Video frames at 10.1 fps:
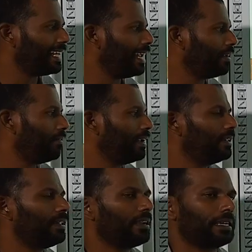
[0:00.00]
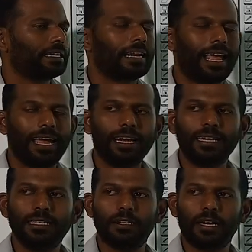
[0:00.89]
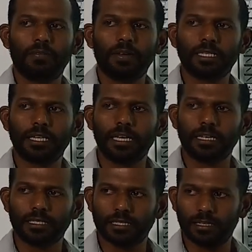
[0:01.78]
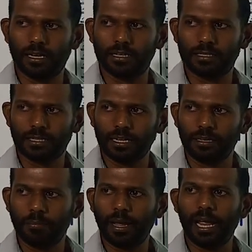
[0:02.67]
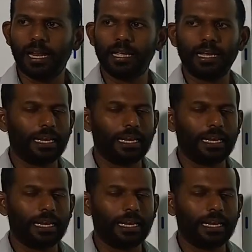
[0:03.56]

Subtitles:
and when the client is requesting a certain mail,